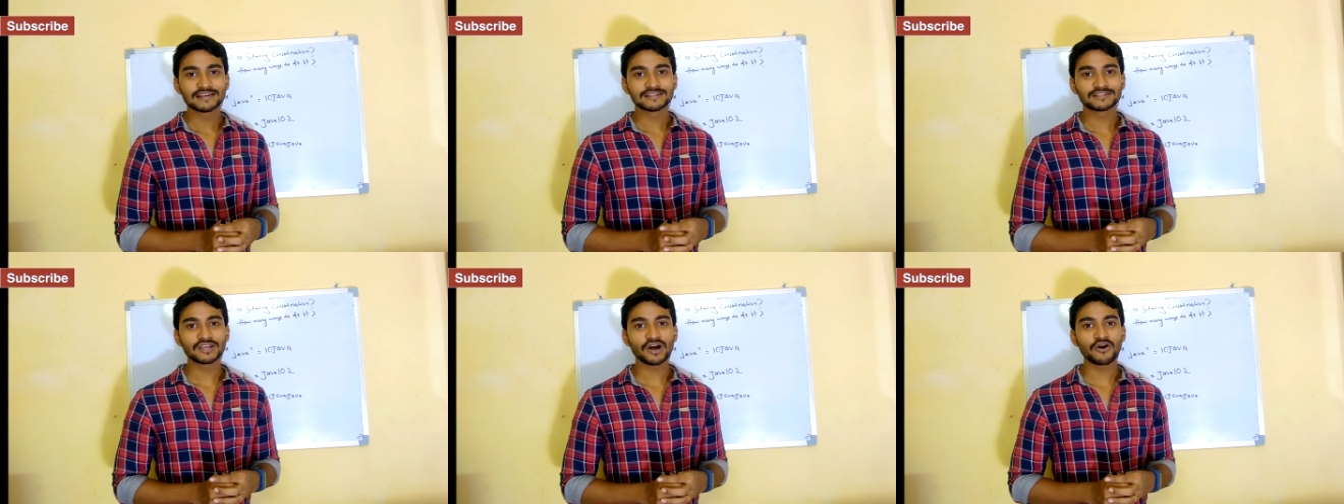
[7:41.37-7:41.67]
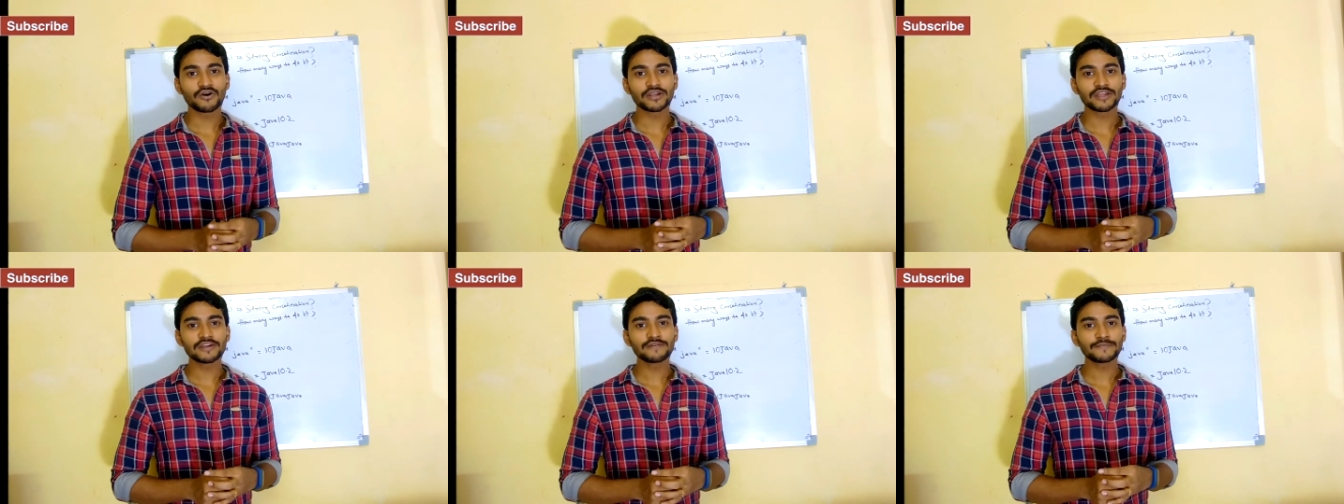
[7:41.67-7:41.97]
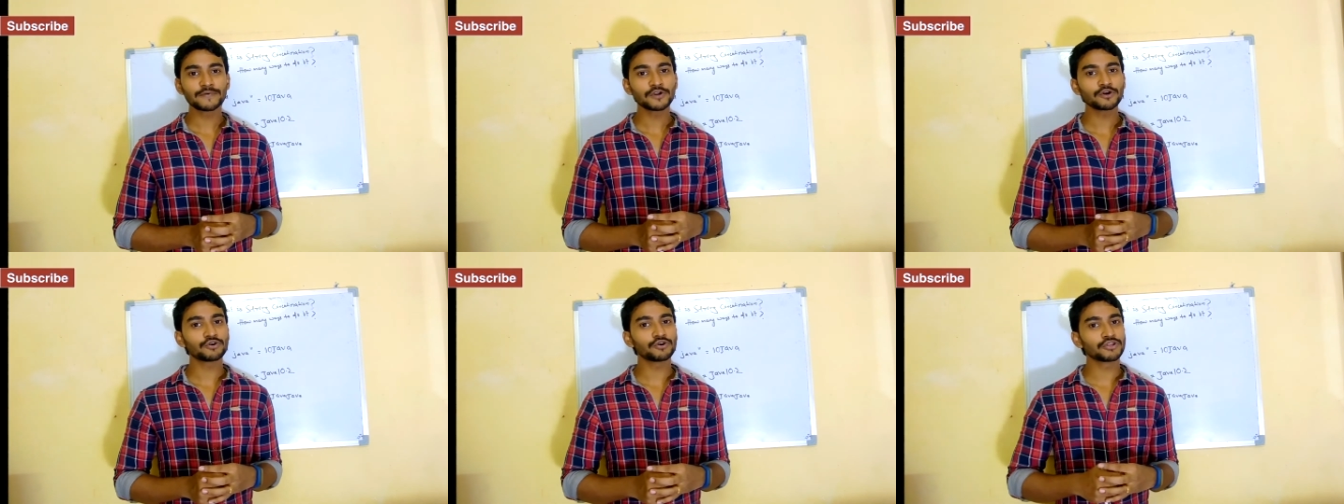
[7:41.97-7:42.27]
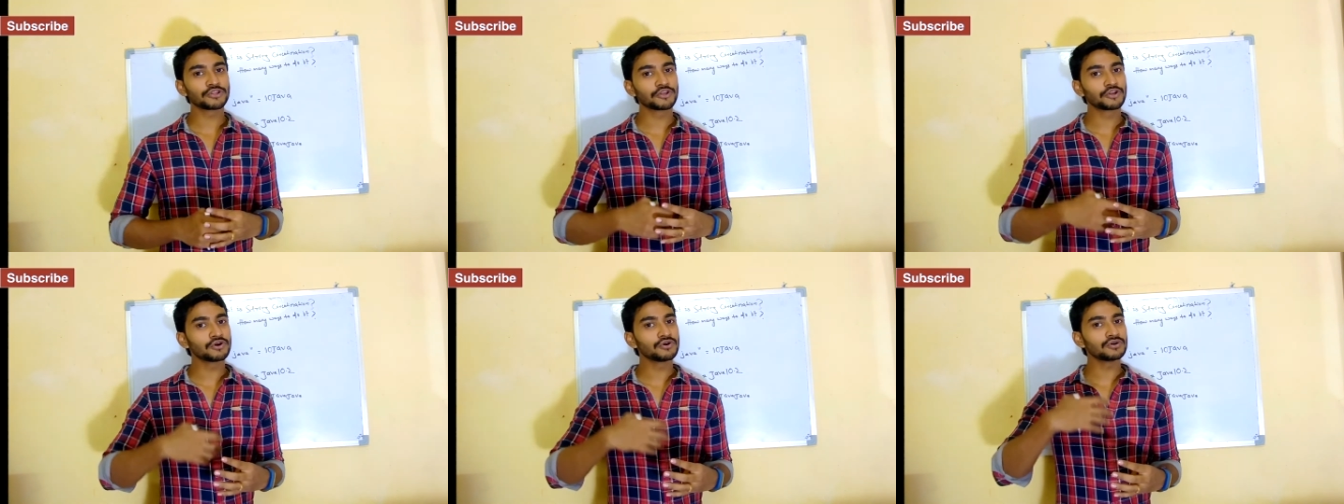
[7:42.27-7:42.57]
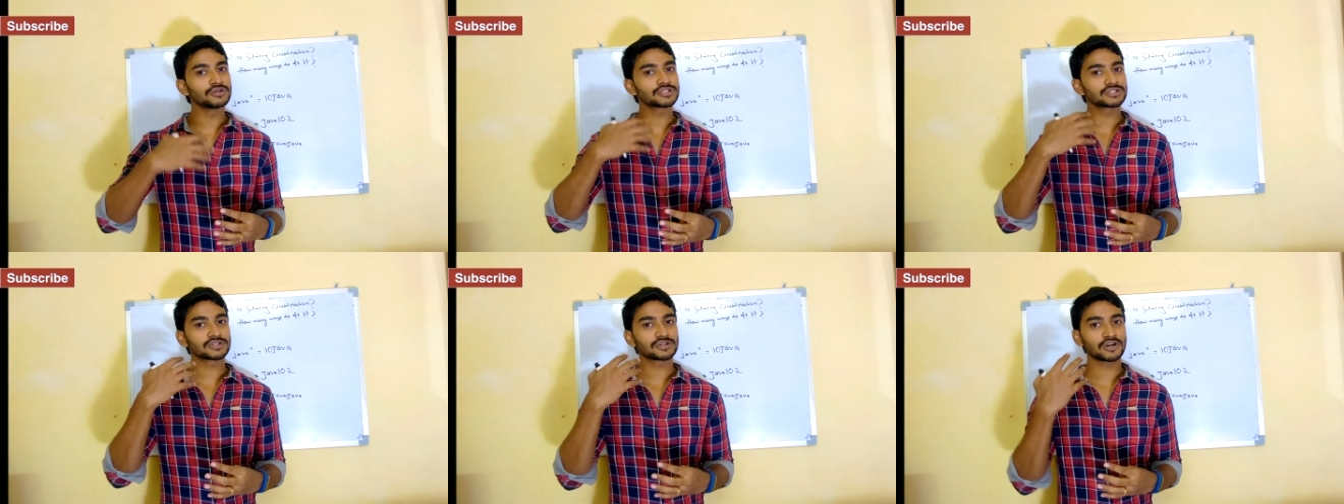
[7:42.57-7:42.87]
So if you
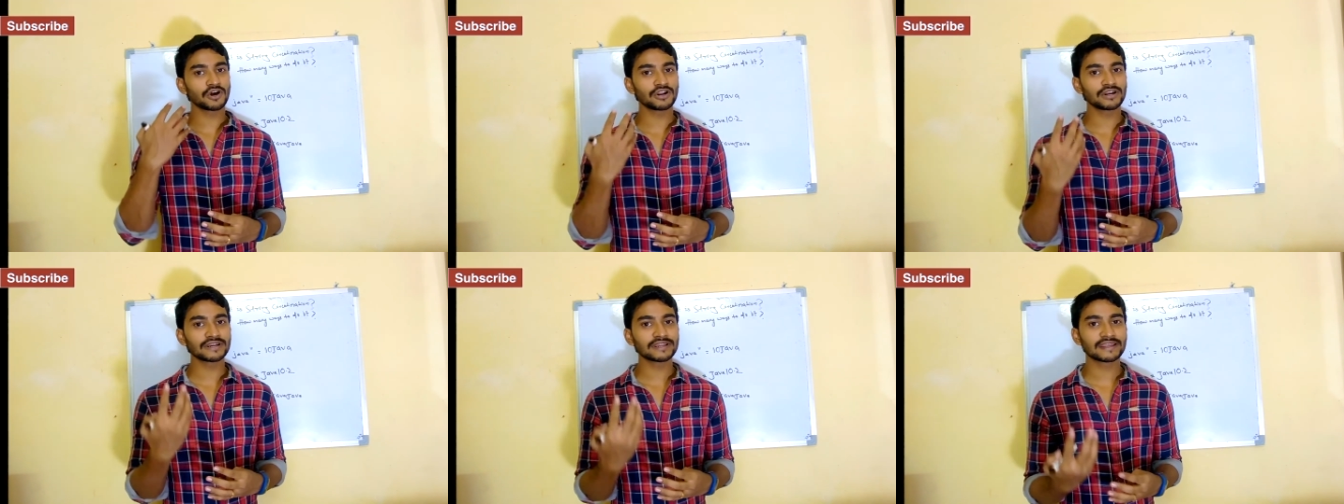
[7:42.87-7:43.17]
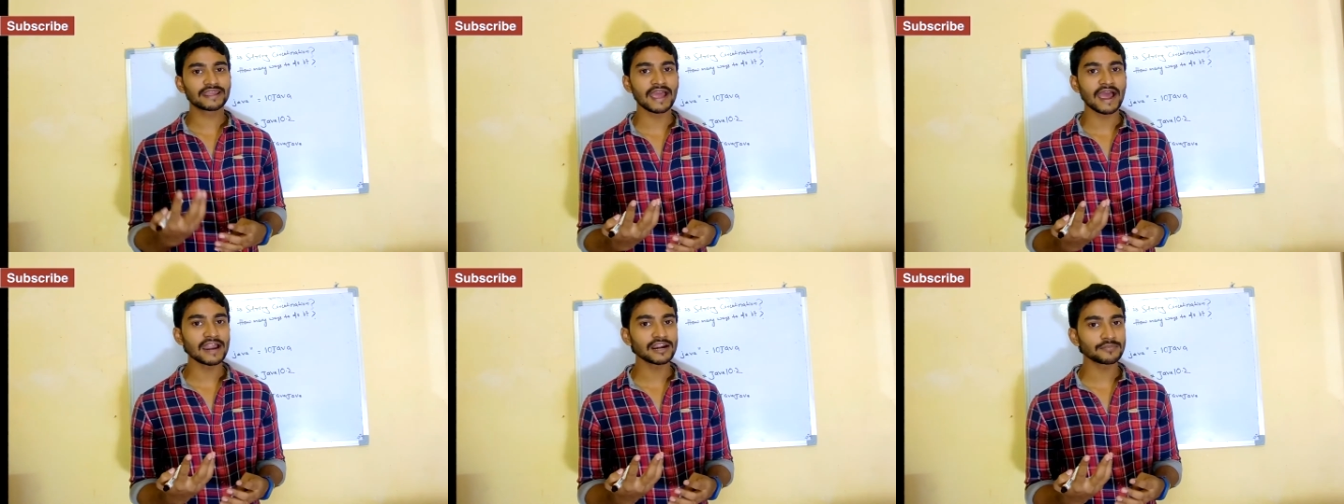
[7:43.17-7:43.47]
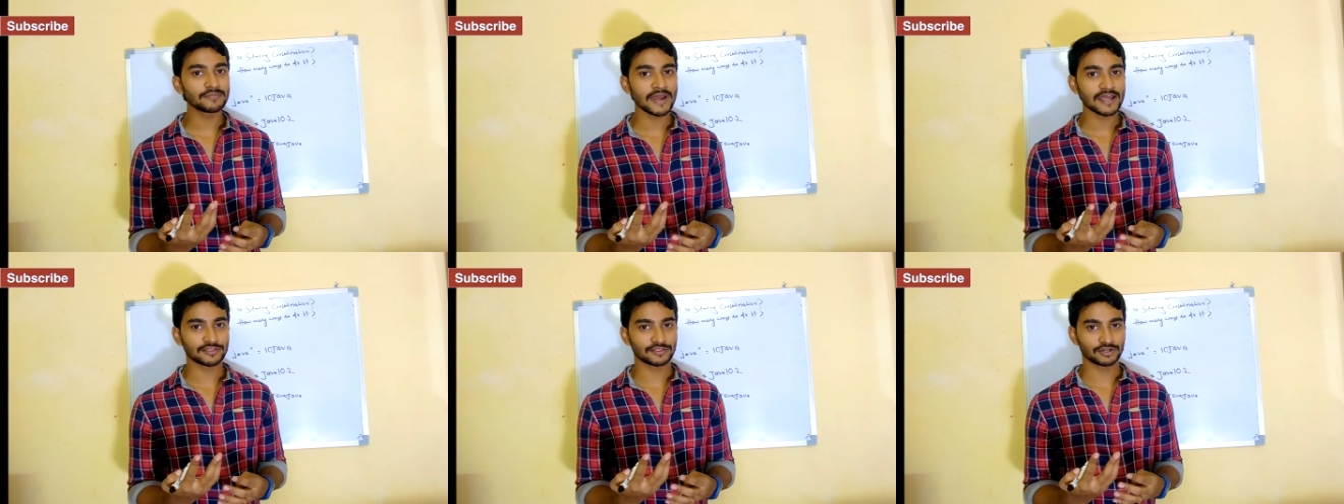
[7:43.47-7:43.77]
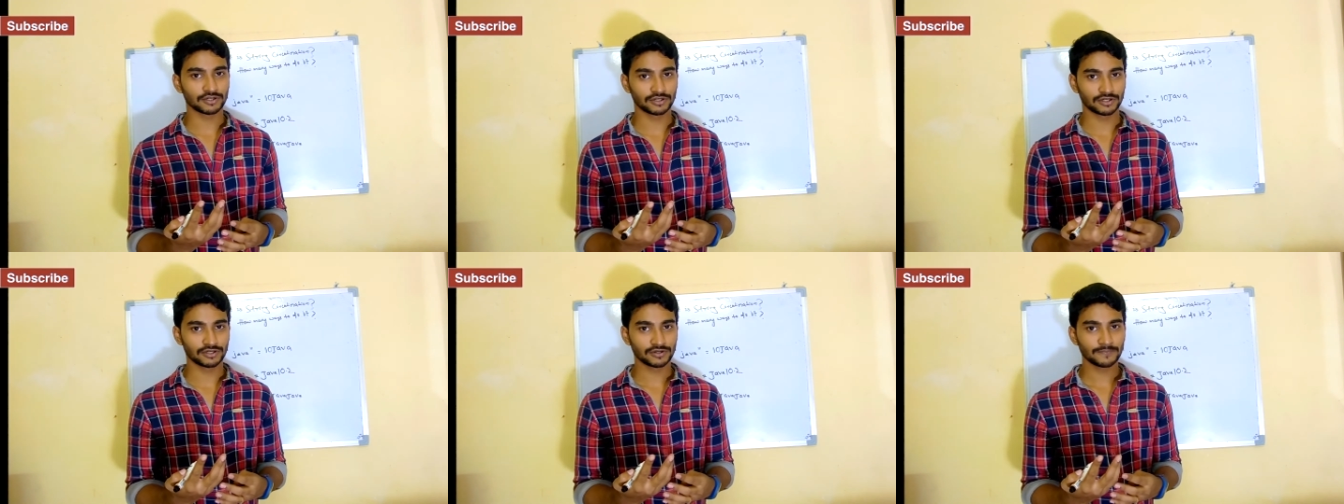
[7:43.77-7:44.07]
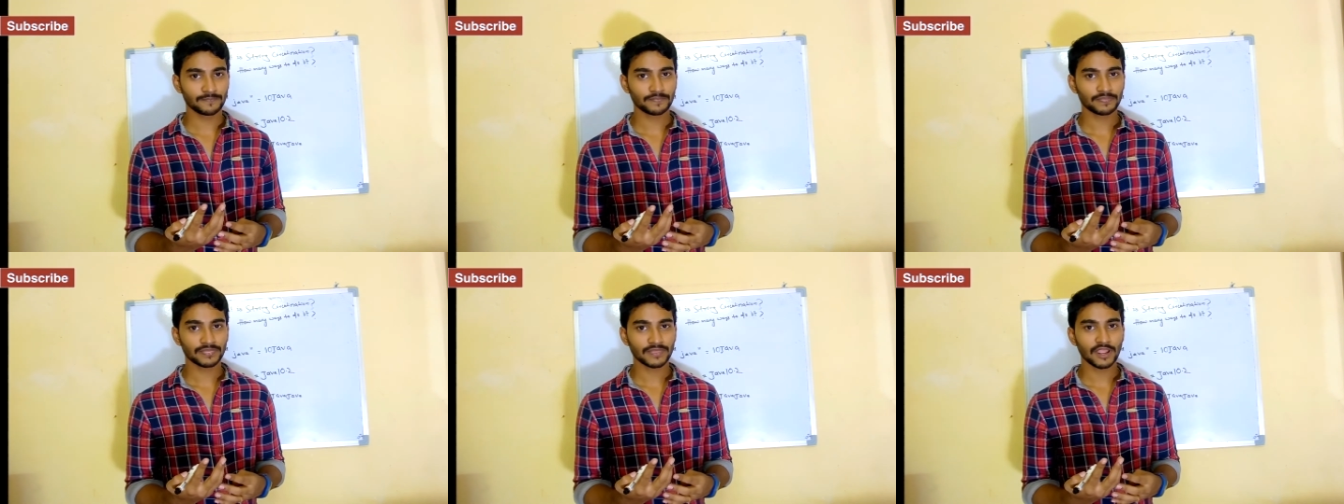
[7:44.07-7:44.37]
use concat method
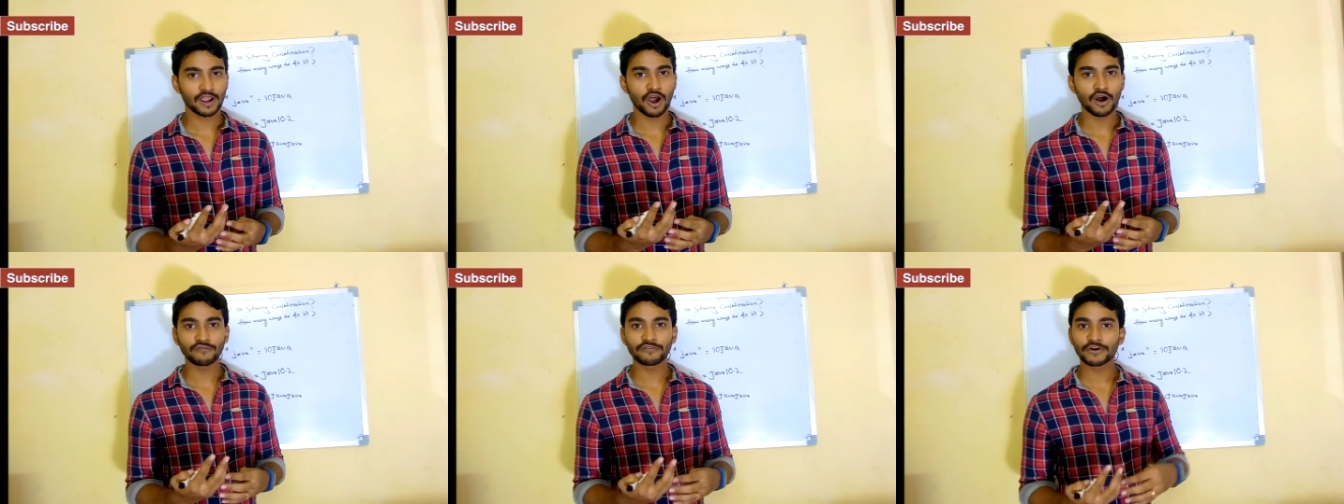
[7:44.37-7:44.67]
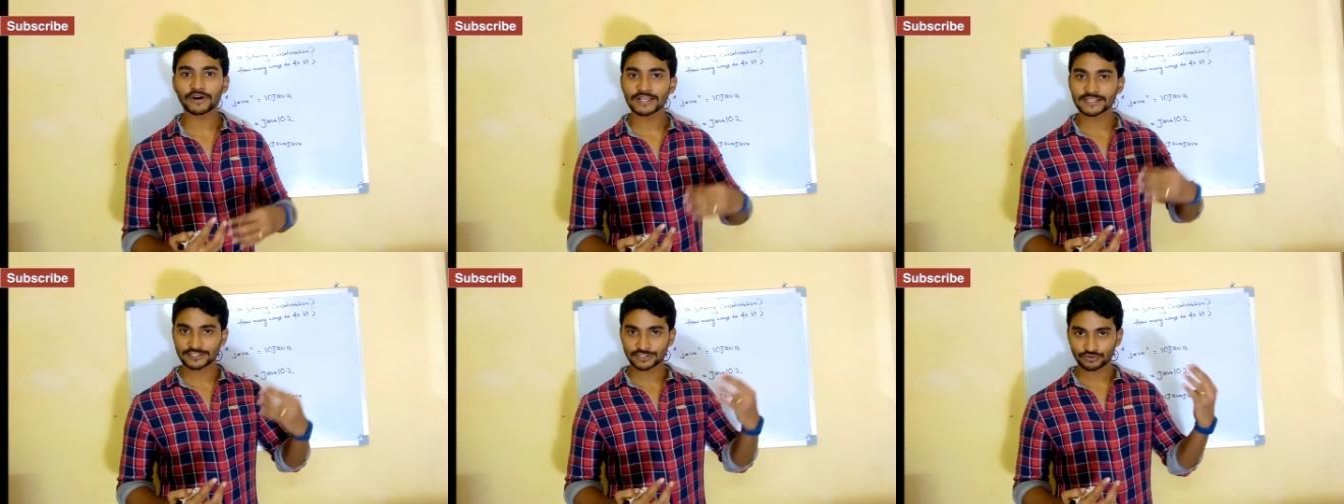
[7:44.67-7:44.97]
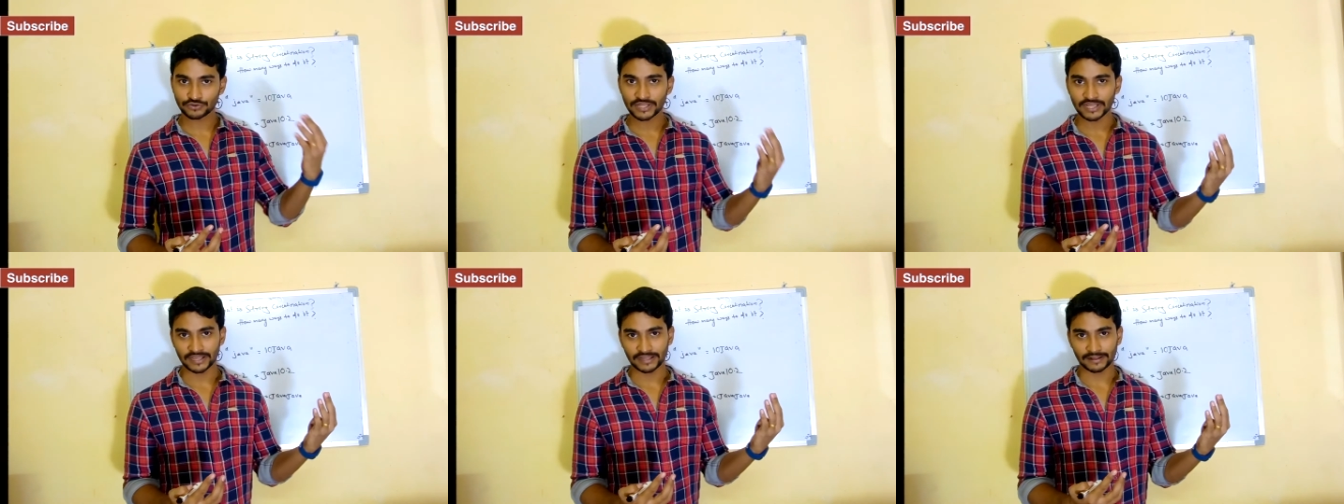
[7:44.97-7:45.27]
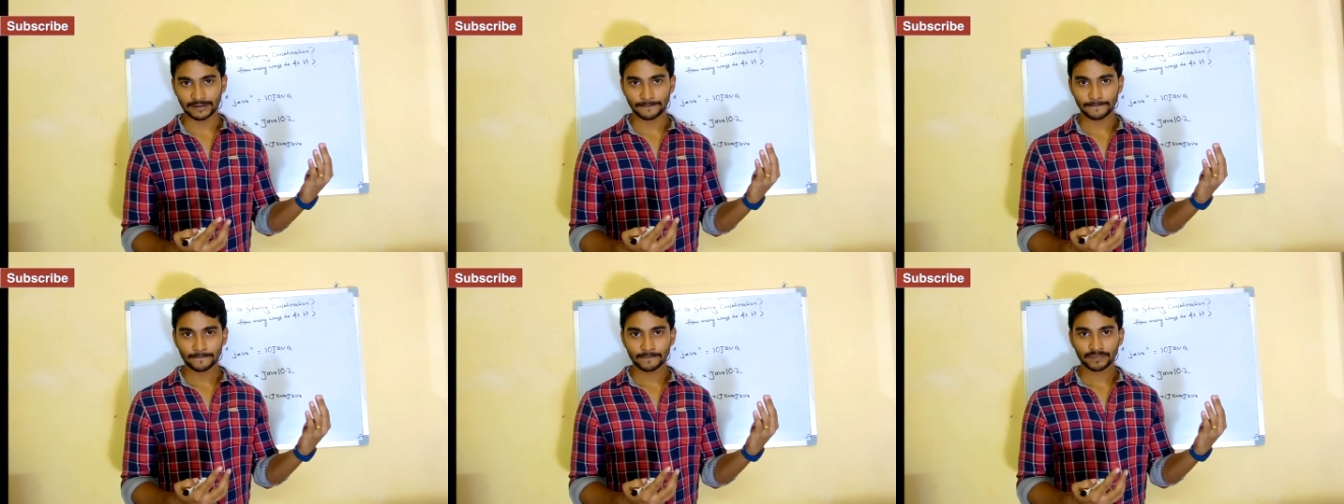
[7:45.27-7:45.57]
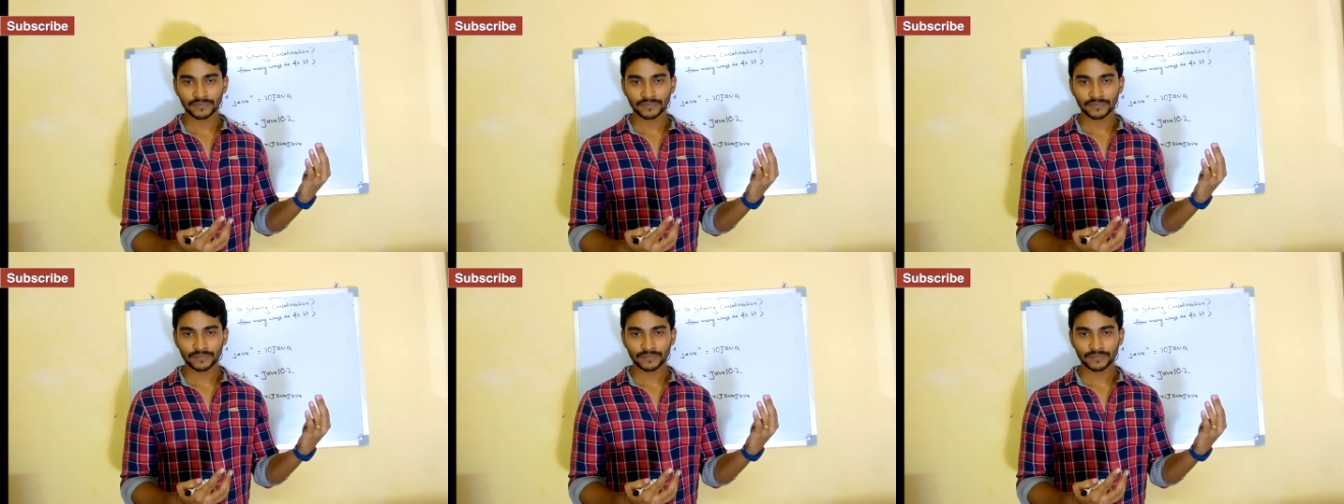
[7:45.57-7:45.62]
over a string,